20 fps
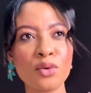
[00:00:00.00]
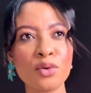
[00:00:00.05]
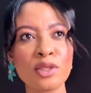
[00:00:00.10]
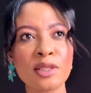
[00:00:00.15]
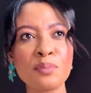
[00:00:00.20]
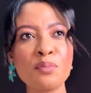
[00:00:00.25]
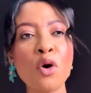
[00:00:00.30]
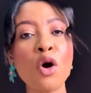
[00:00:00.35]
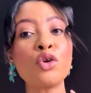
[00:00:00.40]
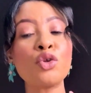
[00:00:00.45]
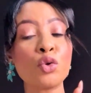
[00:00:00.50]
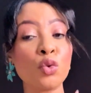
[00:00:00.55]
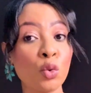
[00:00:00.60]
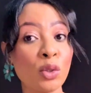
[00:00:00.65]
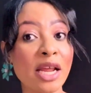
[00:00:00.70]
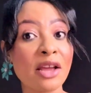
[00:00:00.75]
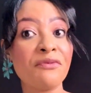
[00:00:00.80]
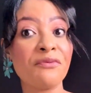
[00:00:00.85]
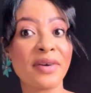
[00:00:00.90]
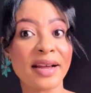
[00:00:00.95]
smoked
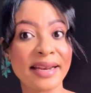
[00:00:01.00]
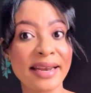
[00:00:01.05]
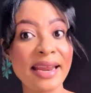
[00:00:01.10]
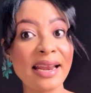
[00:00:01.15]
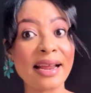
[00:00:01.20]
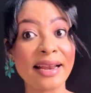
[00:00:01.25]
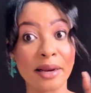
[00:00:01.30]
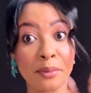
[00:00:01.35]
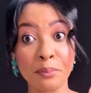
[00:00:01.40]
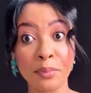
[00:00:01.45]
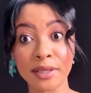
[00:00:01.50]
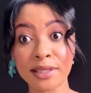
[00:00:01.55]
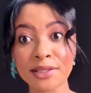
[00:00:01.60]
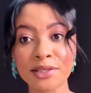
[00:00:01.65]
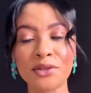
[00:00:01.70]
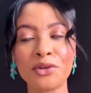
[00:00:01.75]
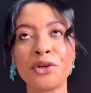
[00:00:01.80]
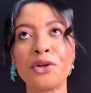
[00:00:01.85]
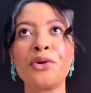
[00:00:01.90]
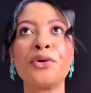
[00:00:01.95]
oud and vanilla, the
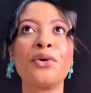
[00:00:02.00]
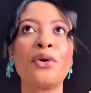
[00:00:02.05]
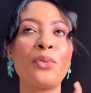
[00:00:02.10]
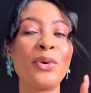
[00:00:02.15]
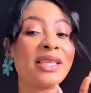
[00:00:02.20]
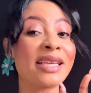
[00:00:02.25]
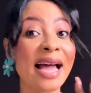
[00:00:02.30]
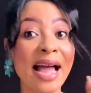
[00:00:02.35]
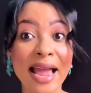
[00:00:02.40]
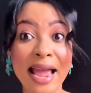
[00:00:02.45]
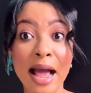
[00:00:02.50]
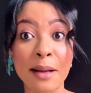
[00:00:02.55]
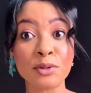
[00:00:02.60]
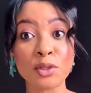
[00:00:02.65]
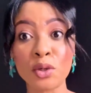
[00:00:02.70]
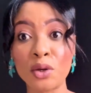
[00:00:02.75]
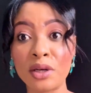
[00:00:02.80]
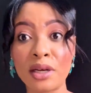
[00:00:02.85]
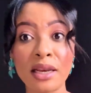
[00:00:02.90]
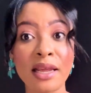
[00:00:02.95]
bottle, which I
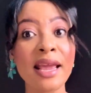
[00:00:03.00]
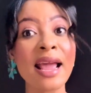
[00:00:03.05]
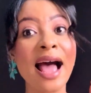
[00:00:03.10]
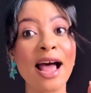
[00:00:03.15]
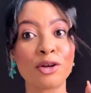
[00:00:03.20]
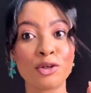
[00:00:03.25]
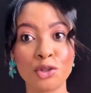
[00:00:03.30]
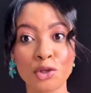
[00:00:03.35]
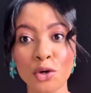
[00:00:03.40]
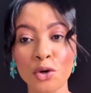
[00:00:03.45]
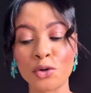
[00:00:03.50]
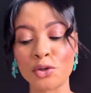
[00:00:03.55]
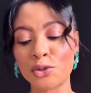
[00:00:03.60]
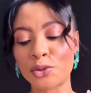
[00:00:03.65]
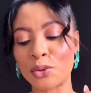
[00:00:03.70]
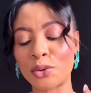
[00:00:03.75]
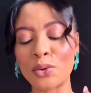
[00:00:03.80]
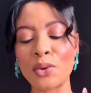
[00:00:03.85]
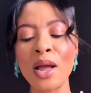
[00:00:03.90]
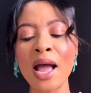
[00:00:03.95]
absolutely adore.
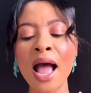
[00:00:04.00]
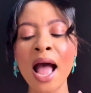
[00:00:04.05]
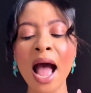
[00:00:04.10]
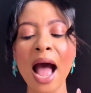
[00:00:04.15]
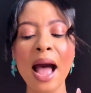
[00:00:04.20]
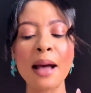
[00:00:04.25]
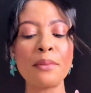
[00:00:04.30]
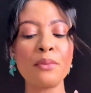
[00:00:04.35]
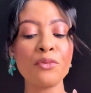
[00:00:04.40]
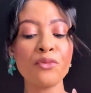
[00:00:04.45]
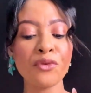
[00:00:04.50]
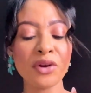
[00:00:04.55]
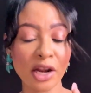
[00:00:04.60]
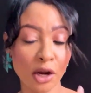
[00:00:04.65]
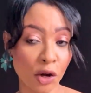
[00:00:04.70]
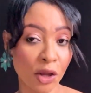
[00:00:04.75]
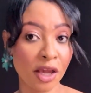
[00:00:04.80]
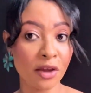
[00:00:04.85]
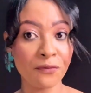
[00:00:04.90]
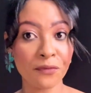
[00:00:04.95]
So I'm really
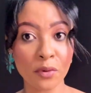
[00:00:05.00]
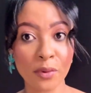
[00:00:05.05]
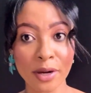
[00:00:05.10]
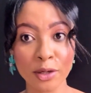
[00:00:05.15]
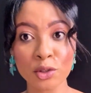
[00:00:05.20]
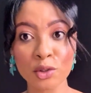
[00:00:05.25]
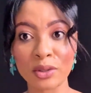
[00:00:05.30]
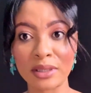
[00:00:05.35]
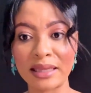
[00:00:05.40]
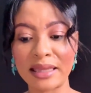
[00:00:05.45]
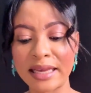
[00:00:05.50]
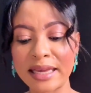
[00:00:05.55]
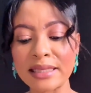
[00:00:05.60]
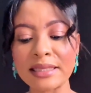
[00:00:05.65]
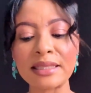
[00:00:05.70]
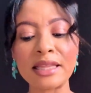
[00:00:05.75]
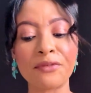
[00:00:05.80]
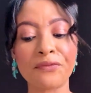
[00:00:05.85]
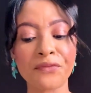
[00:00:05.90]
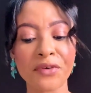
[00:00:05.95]
looking forward to
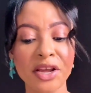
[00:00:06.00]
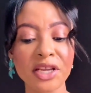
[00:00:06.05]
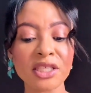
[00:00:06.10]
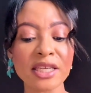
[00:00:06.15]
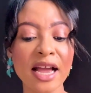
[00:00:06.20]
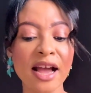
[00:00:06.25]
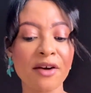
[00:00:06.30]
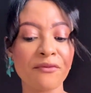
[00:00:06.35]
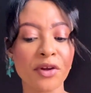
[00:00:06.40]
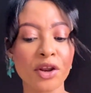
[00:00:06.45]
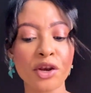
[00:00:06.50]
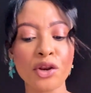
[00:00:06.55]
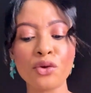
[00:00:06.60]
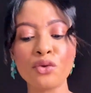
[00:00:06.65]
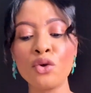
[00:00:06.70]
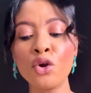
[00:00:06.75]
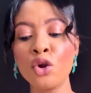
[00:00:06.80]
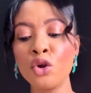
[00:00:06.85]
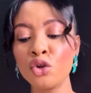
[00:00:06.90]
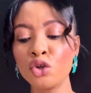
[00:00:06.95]
this, the French
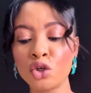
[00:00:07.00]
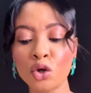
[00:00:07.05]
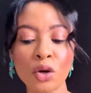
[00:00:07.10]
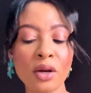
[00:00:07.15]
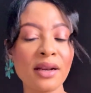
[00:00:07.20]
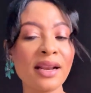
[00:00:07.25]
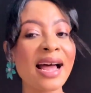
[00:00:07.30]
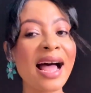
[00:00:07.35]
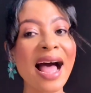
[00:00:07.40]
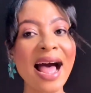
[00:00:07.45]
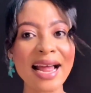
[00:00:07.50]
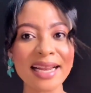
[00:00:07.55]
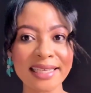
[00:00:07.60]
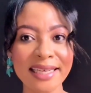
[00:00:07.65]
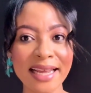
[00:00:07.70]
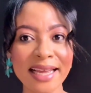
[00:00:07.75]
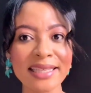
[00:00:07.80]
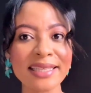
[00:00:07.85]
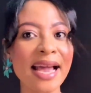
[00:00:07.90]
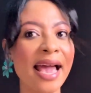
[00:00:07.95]
Avenue Chocola
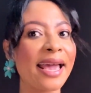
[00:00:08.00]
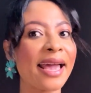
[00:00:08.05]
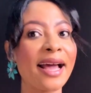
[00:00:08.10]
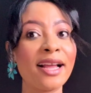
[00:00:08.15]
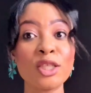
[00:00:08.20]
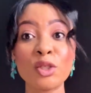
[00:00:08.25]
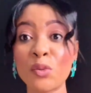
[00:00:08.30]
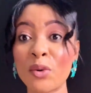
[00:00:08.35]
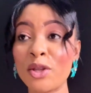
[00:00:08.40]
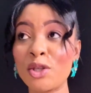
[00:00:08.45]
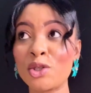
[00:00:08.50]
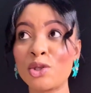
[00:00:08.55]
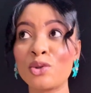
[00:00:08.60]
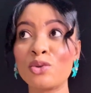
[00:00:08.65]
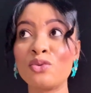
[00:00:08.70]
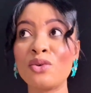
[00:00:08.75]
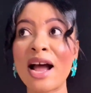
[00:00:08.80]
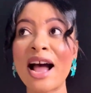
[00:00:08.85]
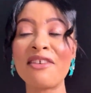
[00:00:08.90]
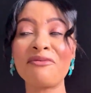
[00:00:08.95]
Addict. I can't wait
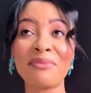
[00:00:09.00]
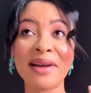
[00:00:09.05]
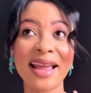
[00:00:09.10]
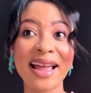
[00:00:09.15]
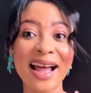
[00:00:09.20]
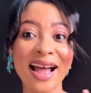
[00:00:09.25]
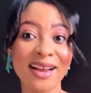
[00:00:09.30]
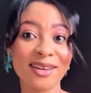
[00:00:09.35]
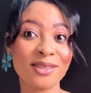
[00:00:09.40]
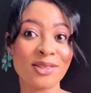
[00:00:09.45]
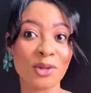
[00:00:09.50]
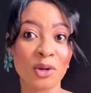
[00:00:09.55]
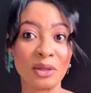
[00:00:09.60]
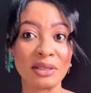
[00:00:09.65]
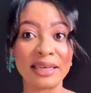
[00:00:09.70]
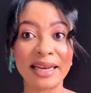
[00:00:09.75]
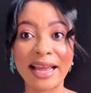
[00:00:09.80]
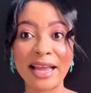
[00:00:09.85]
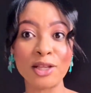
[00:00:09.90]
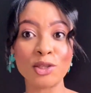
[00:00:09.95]
to have my hands
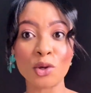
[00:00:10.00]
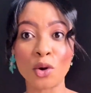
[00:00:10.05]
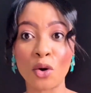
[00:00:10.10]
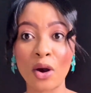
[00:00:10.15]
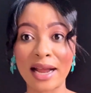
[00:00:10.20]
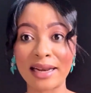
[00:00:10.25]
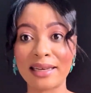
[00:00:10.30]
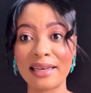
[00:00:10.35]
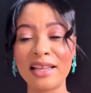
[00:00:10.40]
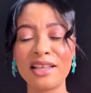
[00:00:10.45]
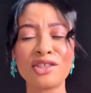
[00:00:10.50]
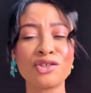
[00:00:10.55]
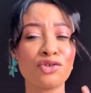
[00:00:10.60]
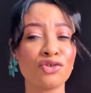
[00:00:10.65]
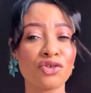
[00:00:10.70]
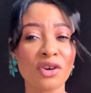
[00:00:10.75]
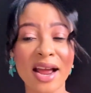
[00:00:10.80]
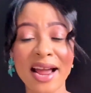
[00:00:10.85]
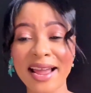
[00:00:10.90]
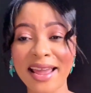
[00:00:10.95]
on it, or at least
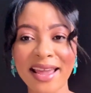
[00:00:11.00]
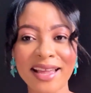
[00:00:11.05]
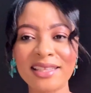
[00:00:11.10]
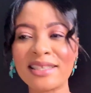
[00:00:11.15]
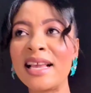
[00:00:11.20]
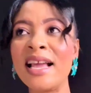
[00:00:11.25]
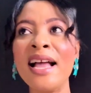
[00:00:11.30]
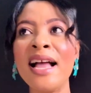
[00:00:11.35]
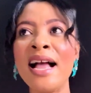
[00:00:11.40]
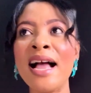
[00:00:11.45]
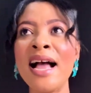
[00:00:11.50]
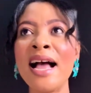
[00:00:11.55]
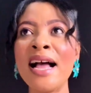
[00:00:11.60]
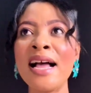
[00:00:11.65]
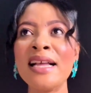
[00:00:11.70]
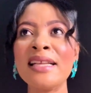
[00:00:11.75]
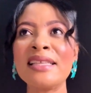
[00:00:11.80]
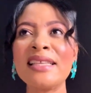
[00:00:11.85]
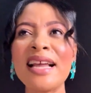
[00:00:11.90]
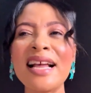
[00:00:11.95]
try it.
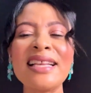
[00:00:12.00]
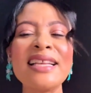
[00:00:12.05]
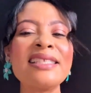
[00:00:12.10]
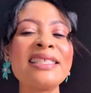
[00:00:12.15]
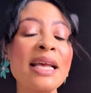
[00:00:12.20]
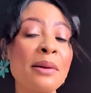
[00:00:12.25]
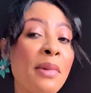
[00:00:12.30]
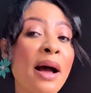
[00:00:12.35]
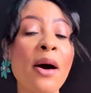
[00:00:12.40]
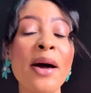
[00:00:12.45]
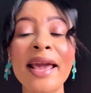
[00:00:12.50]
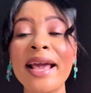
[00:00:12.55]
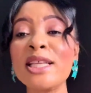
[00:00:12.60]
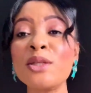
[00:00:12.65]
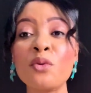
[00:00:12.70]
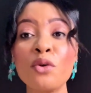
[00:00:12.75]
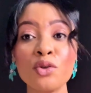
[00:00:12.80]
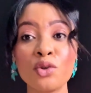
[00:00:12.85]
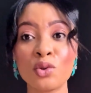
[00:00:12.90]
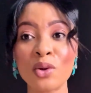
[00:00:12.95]
Somehow I
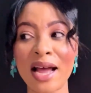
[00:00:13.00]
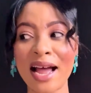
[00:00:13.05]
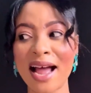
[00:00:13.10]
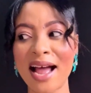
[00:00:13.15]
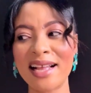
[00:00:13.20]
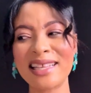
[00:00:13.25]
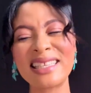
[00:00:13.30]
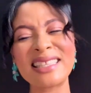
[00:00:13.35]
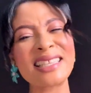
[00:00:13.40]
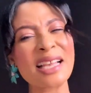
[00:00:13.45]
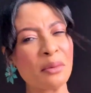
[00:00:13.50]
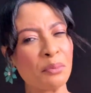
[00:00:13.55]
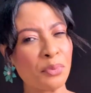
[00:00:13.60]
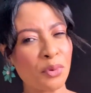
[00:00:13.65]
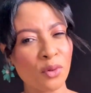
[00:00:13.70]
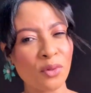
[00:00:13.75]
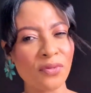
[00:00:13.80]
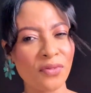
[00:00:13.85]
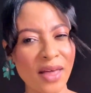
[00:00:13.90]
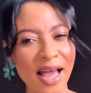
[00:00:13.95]
just want to sample